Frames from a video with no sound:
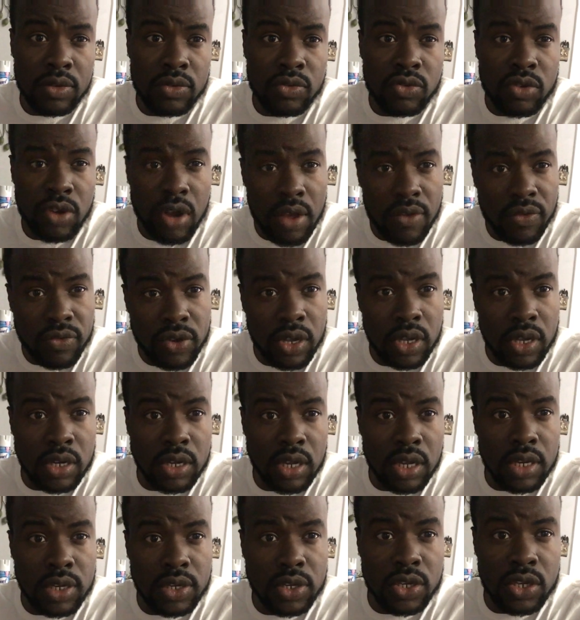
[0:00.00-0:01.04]
Try to get
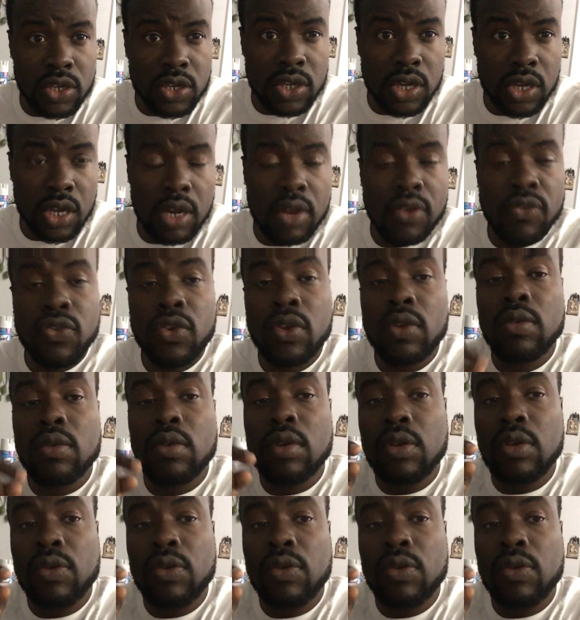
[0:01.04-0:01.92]
the education. If you